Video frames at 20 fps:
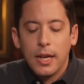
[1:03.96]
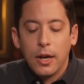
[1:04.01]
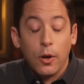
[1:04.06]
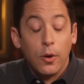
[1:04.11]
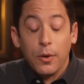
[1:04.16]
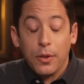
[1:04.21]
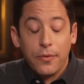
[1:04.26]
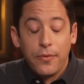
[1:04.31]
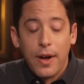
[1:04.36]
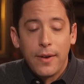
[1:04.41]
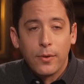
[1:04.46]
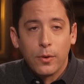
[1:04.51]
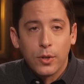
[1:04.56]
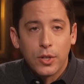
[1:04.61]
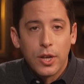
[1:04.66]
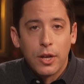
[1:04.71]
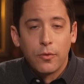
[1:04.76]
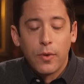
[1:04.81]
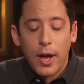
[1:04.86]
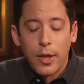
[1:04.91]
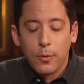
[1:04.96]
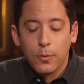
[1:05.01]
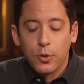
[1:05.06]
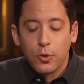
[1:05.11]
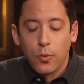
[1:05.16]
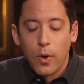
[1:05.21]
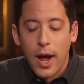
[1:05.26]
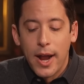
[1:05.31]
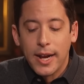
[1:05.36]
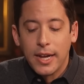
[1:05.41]
or the five year old son, rather,
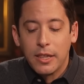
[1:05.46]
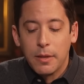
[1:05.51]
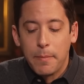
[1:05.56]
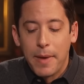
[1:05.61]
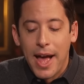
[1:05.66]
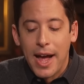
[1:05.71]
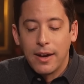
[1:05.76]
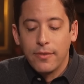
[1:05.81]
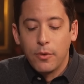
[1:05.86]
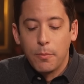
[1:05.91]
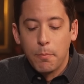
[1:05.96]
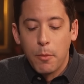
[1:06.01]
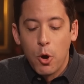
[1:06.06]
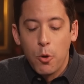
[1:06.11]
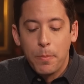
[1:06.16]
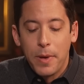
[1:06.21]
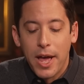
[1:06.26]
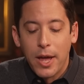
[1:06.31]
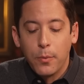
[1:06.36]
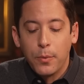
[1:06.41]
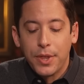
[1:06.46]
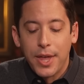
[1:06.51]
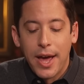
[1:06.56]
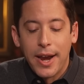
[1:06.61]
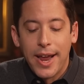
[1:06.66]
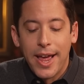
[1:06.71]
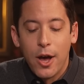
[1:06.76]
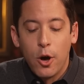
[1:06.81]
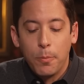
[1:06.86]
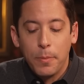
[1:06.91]
was riding on the back of a moped
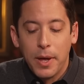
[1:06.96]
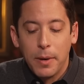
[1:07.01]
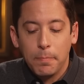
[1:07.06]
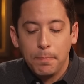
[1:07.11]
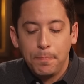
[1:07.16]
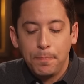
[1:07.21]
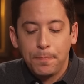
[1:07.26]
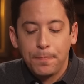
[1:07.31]
without a helmet.